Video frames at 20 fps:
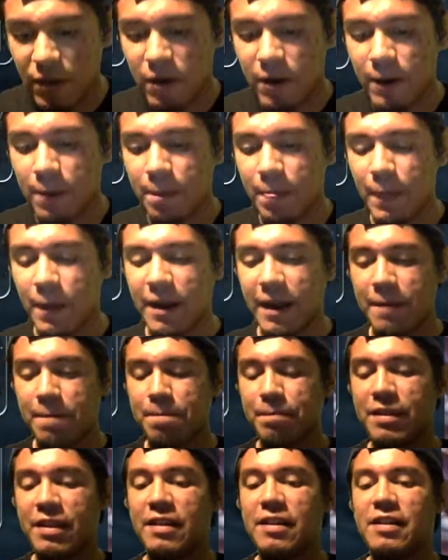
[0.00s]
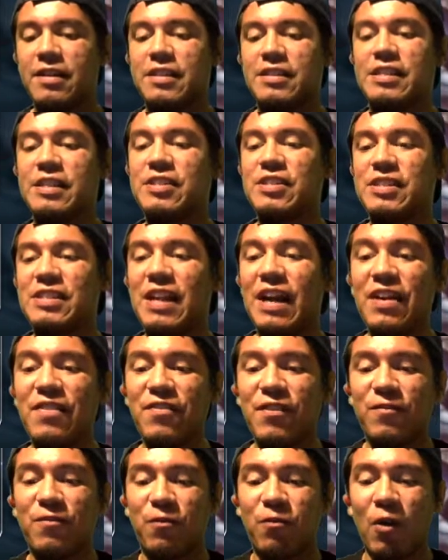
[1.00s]
are. Okay. See, she's not
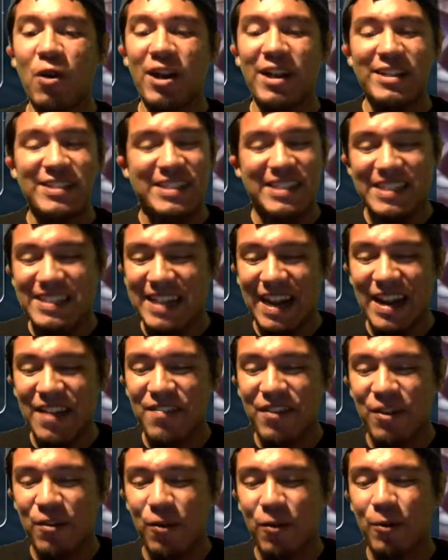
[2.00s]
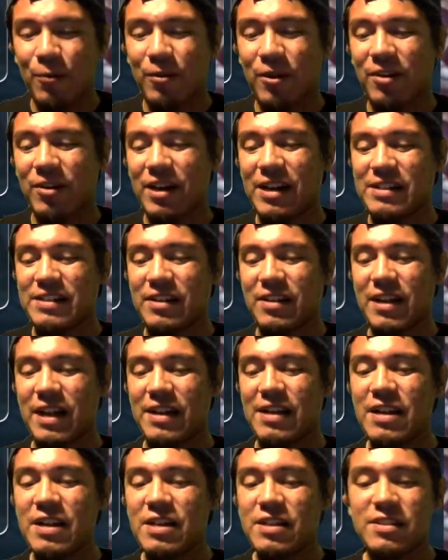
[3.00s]
even orbed or crest. Okay,
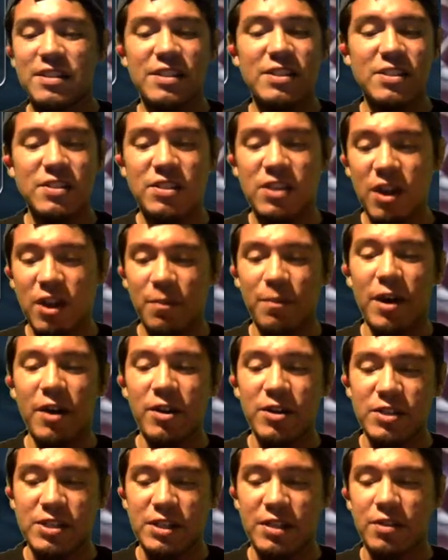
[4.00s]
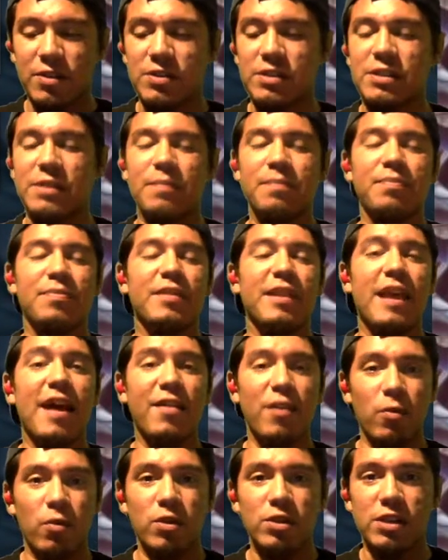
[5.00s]
so let's talk about her skills, and
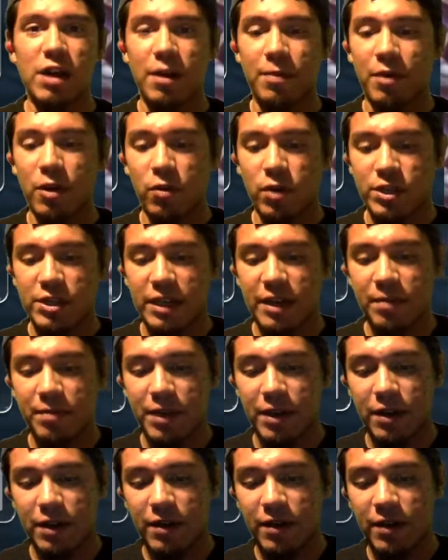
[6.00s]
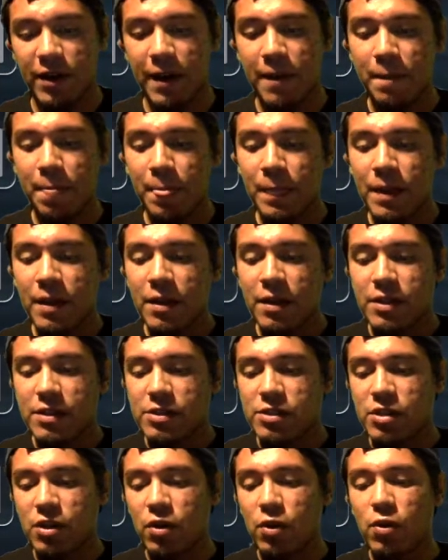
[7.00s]
then we'll talk about where she can be at. Okay.
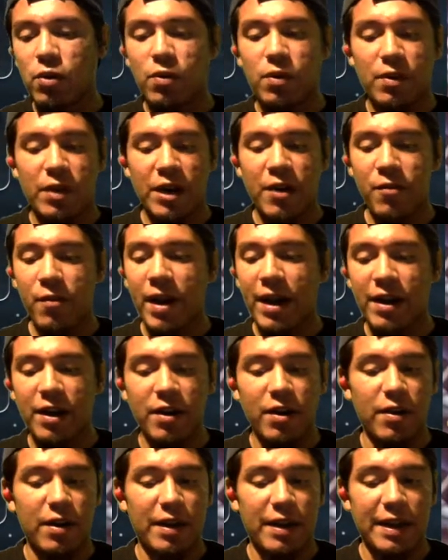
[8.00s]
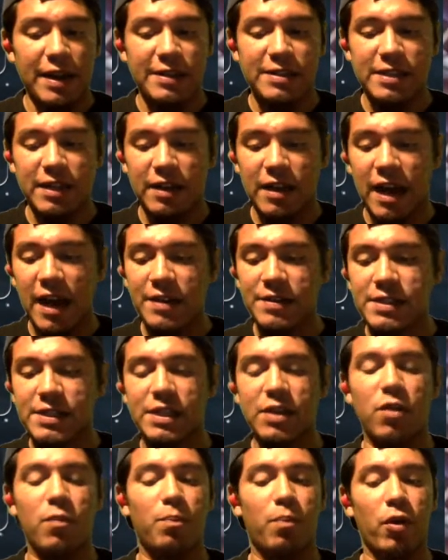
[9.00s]
So right here, it's a life
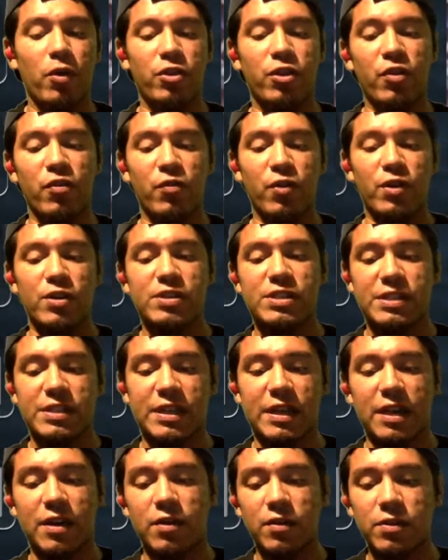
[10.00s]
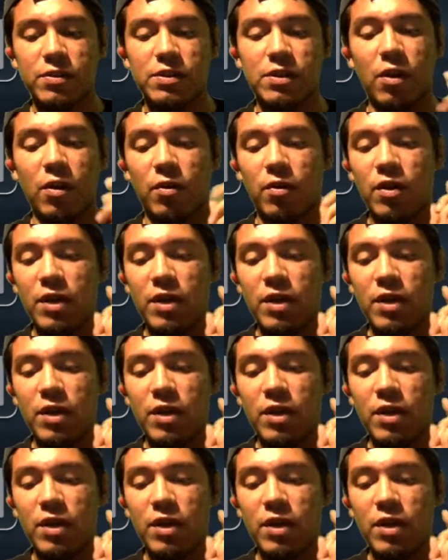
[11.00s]
steal. Both of her skills. No,